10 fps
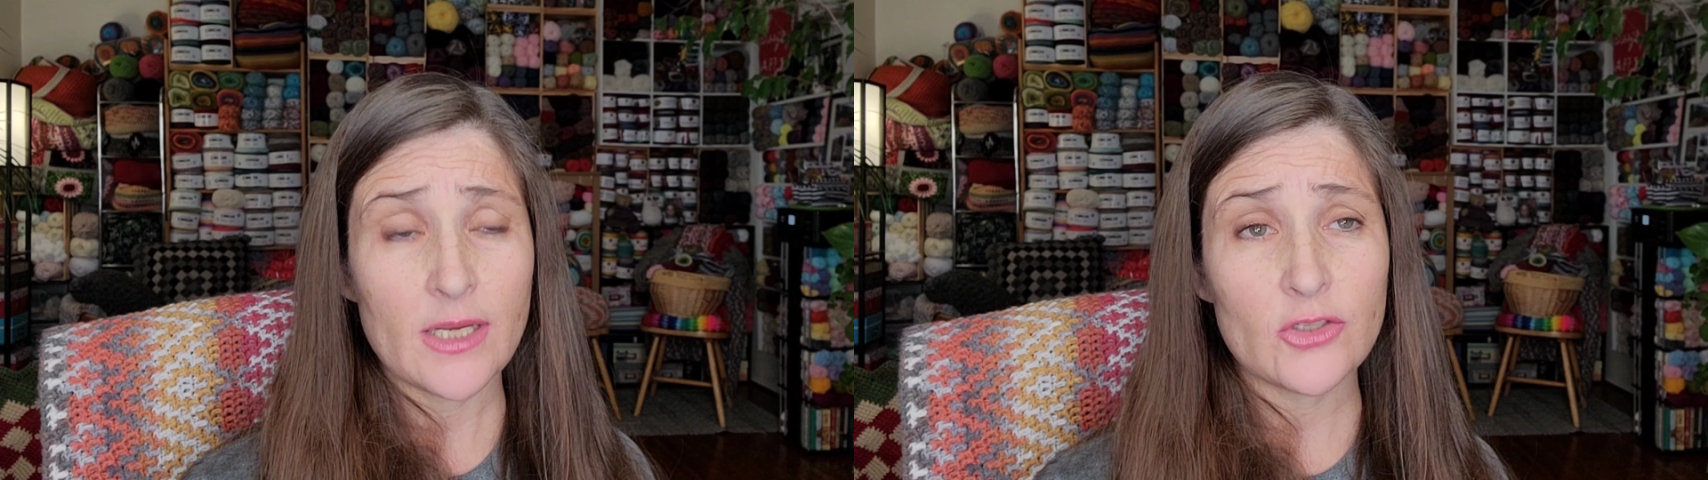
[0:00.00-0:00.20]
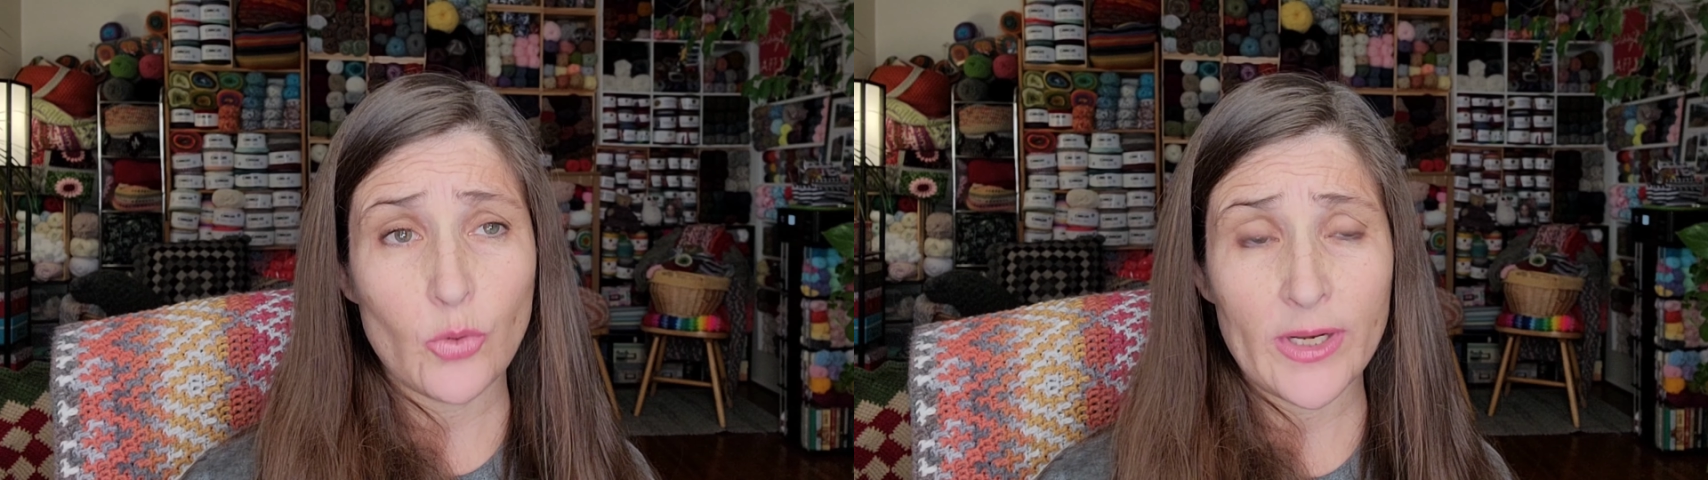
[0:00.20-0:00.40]

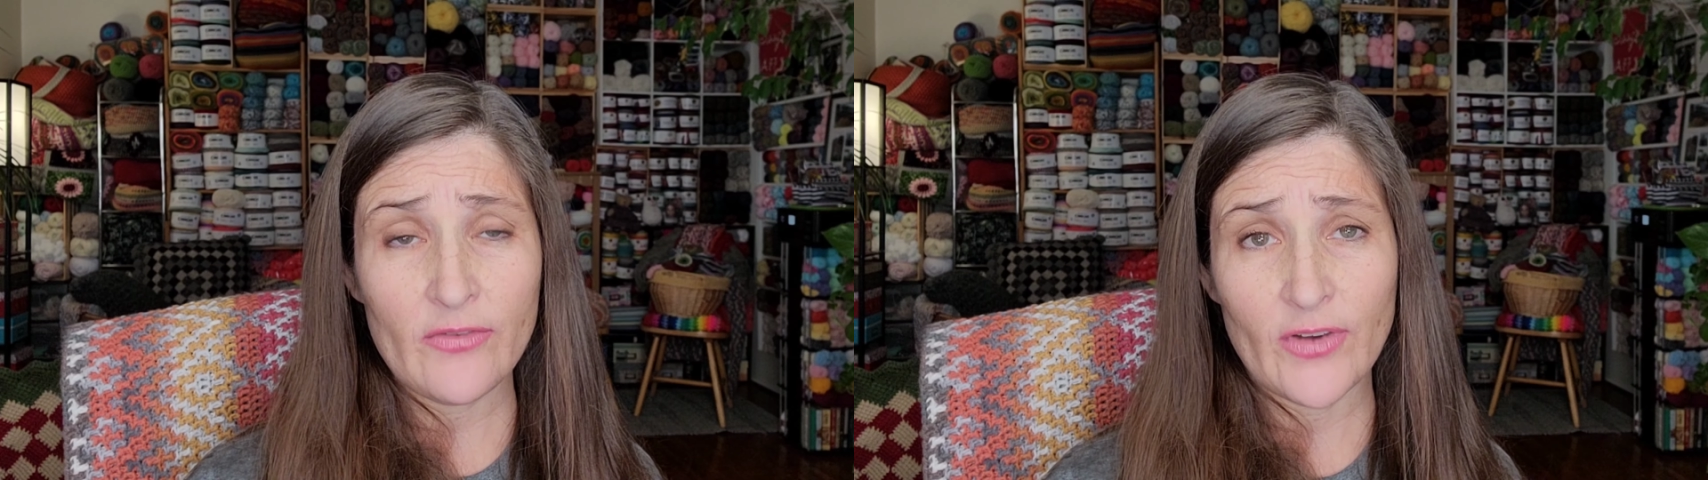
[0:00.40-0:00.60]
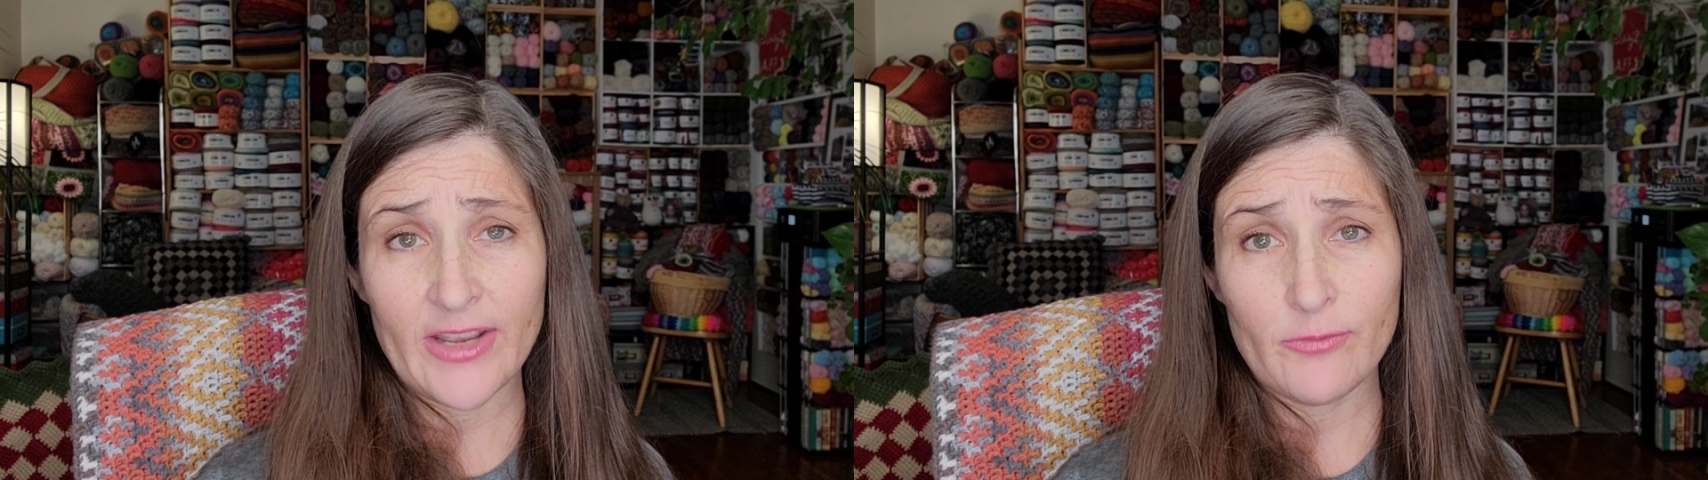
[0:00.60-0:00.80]
and
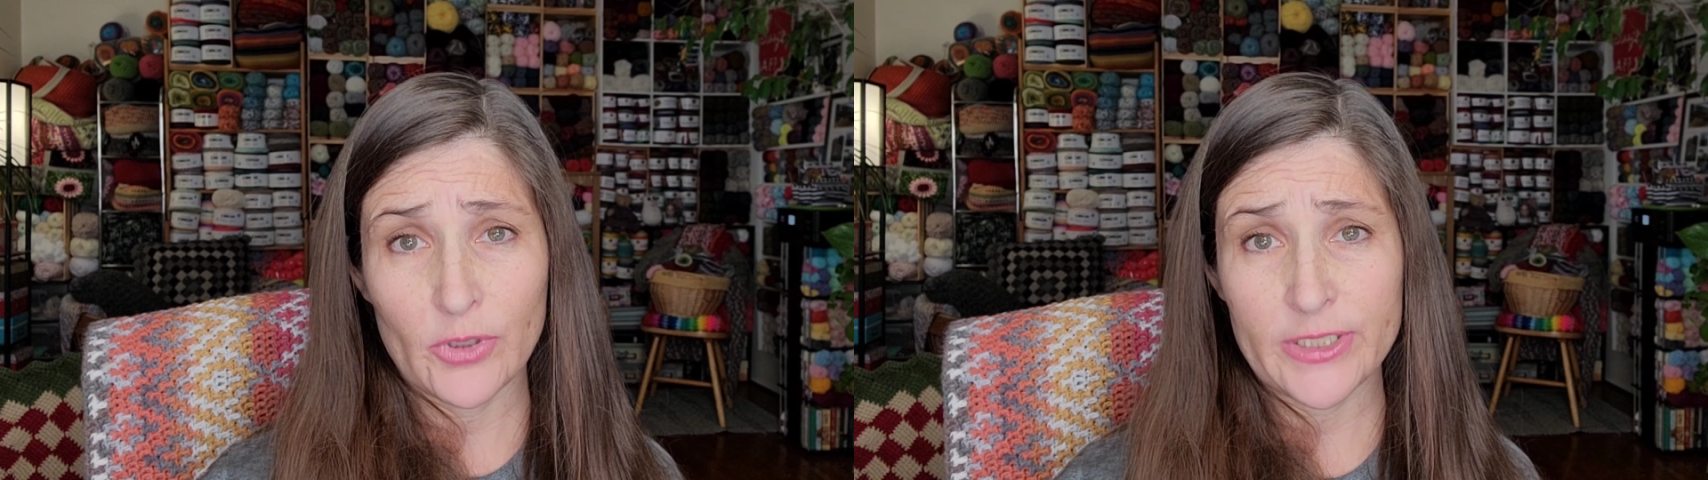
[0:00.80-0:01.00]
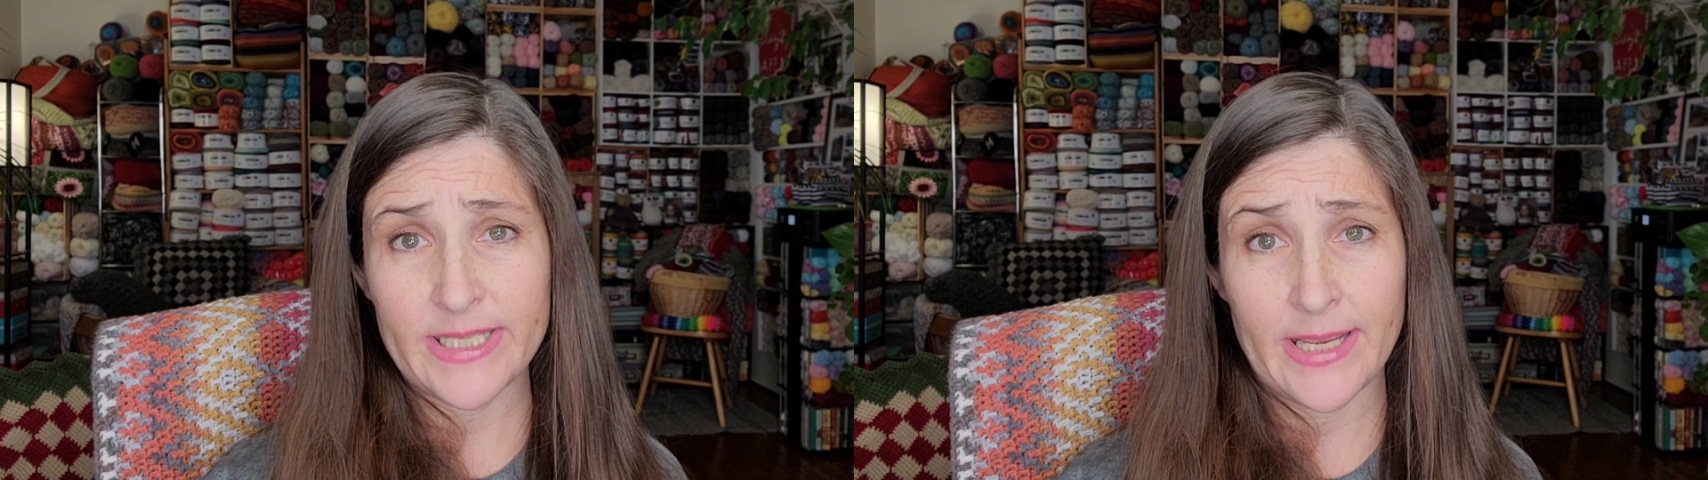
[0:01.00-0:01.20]

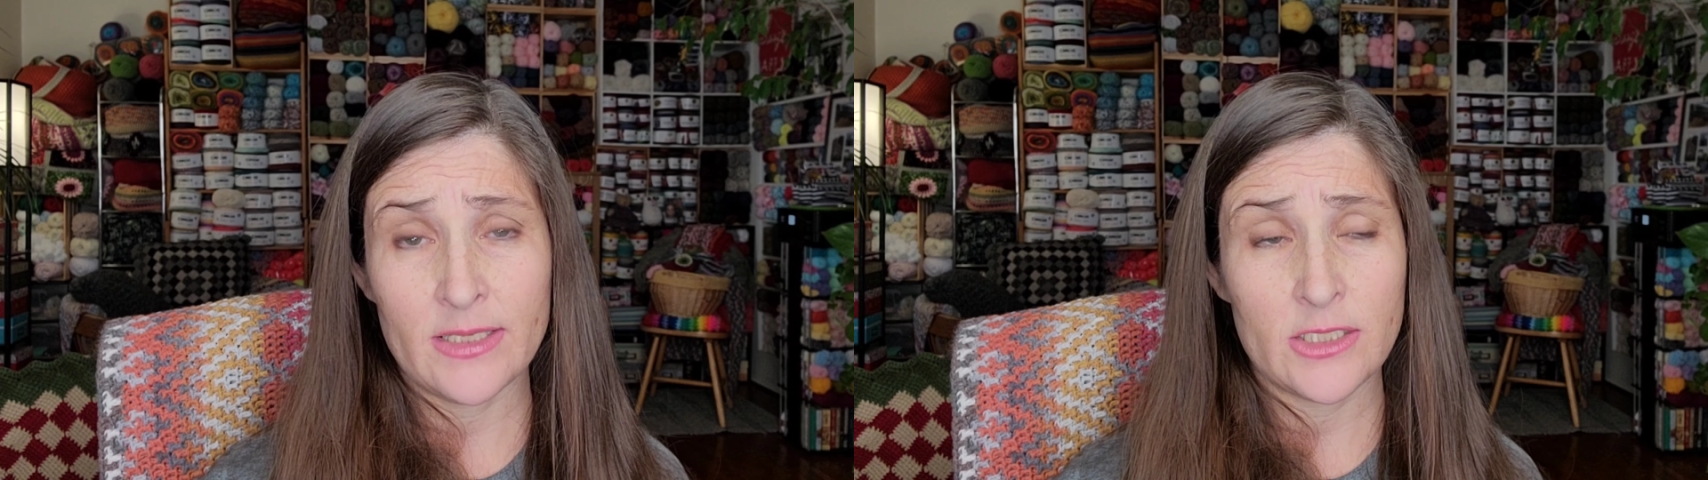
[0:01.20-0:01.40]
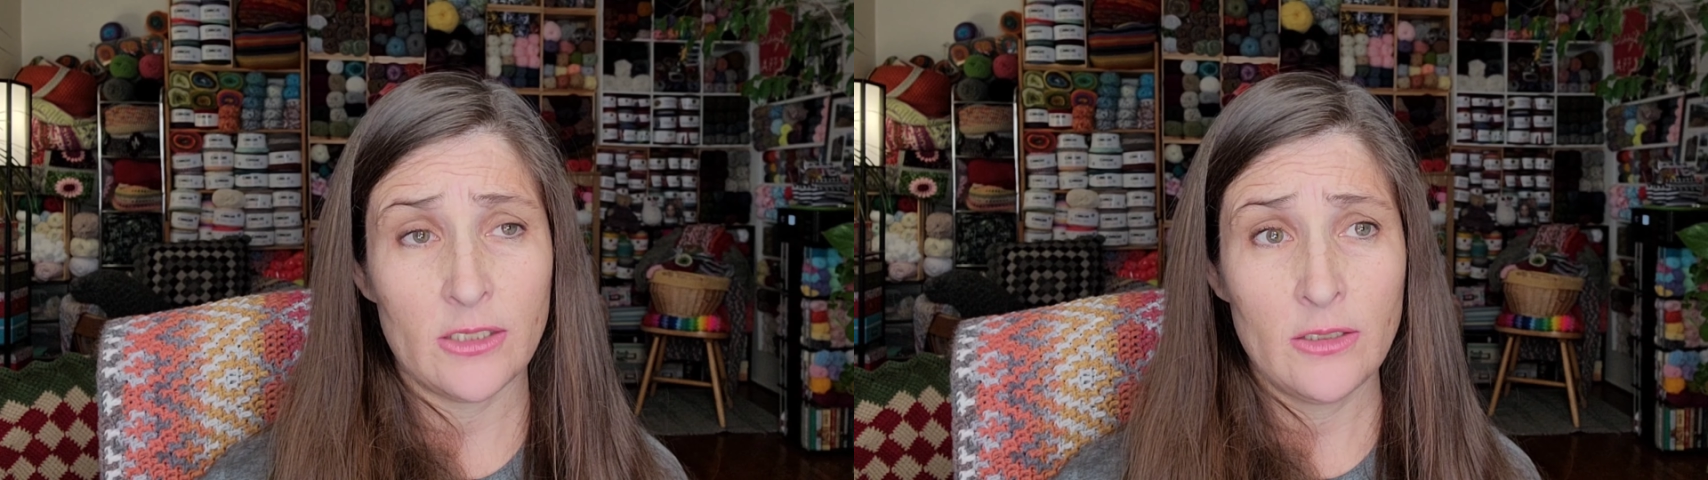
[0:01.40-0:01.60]

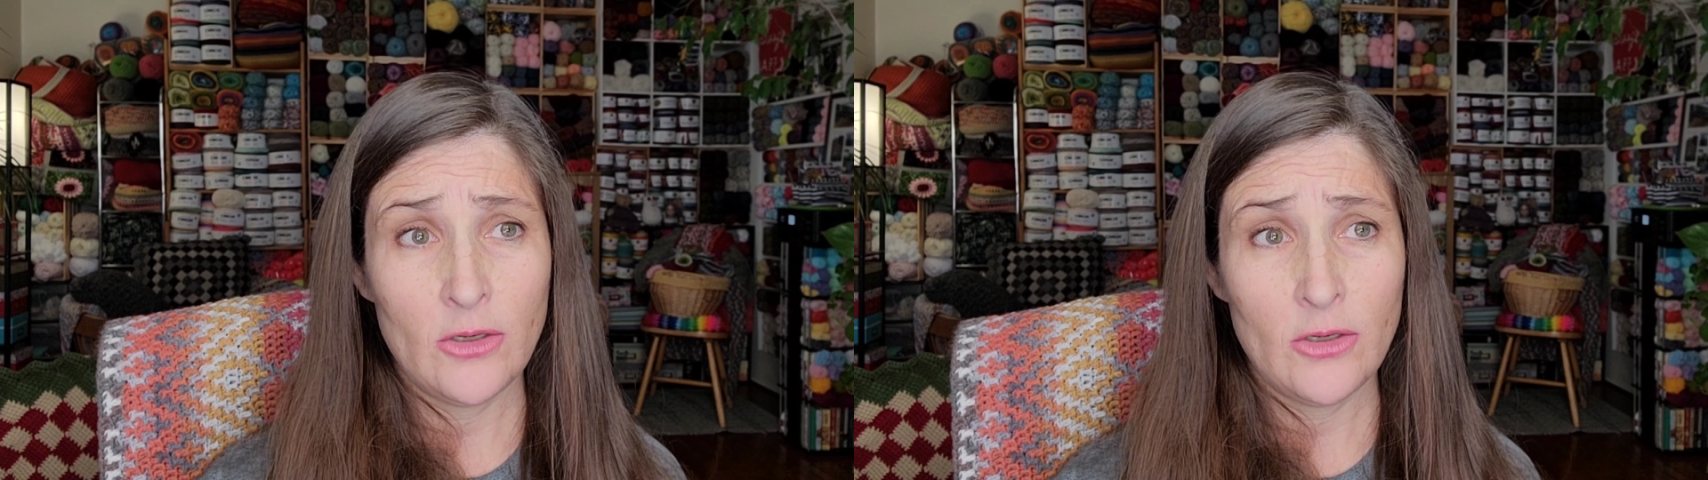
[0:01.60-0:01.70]
25%